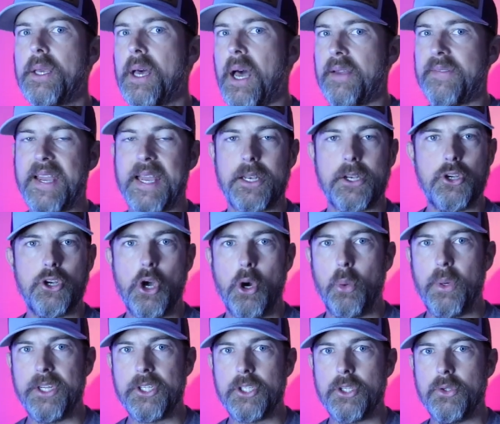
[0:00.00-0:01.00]
I've had
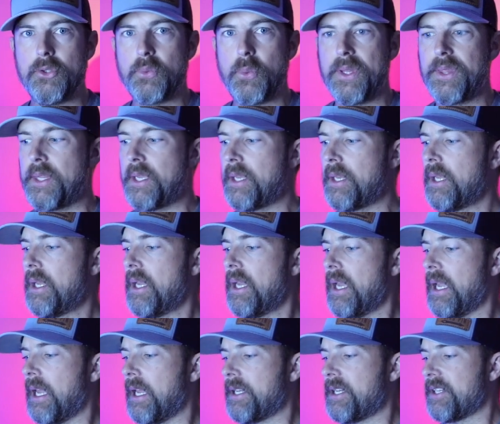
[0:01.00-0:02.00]
no issues with it.
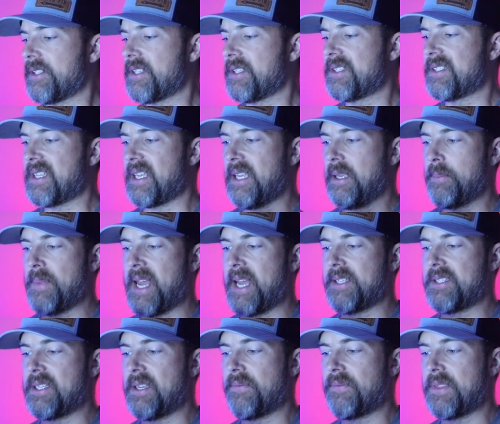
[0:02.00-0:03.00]
It doesn't seem
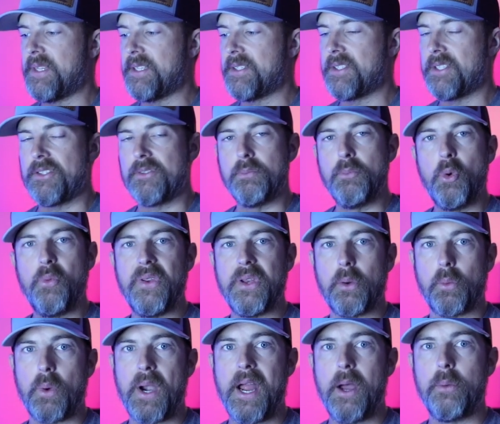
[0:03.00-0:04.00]
as if this is moving
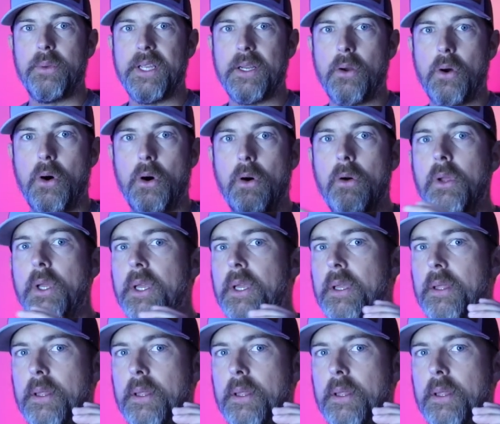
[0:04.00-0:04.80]
around at all.